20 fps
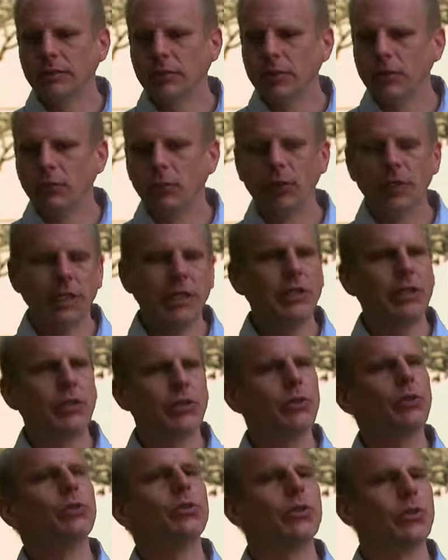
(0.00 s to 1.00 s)
We're teaching
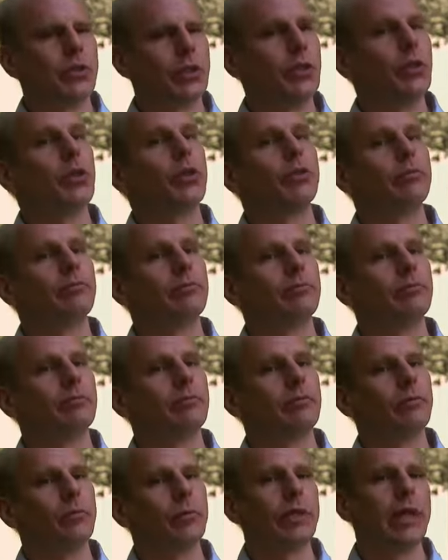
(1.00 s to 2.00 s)
students to learn.
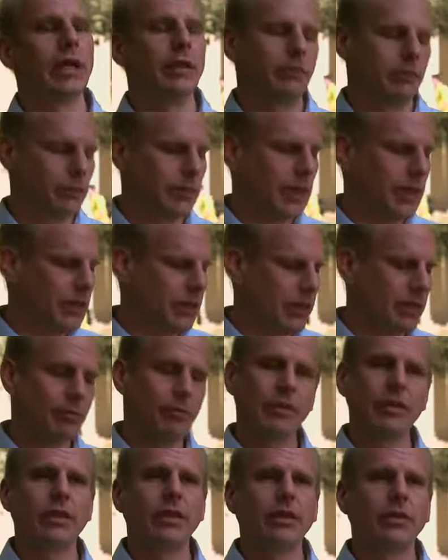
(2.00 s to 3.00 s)
We're not teaching them
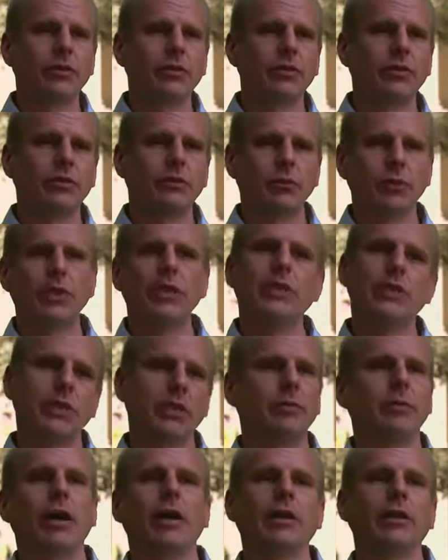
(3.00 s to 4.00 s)
things, we're teaching them
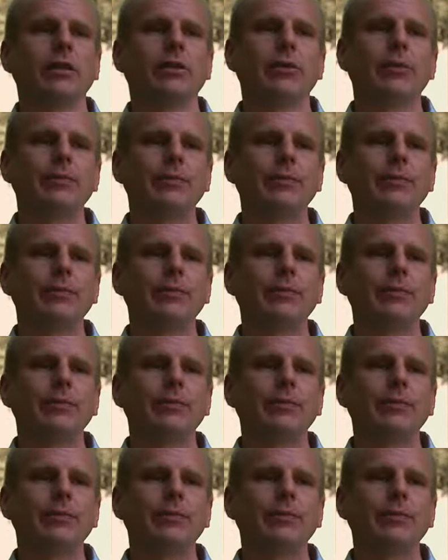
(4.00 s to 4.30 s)
how to learn.